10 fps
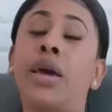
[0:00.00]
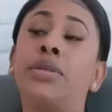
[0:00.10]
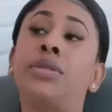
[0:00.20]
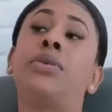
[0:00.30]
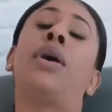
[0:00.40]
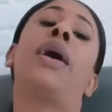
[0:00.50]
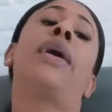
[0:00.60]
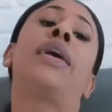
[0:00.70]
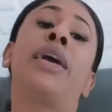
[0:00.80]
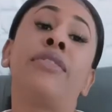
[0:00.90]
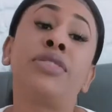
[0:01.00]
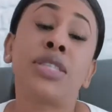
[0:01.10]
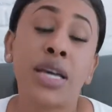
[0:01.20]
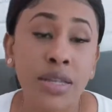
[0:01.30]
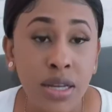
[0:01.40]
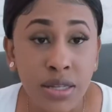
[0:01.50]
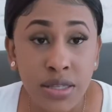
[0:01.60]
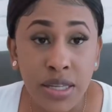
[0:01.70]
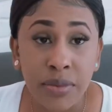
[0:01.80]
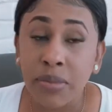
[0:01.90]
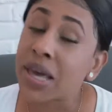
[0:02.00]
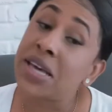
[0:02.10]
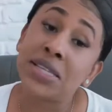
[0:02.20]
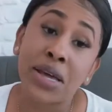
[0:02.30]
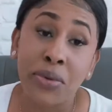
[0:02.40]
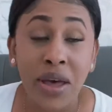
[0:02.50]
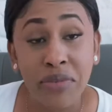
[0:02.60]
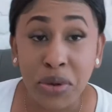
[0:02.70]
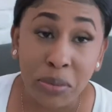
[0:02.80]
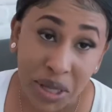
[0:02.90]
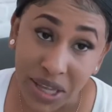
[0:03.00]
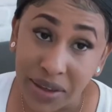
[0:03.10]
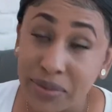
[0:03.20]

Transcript: so I gave $10 tip because I don't have no money.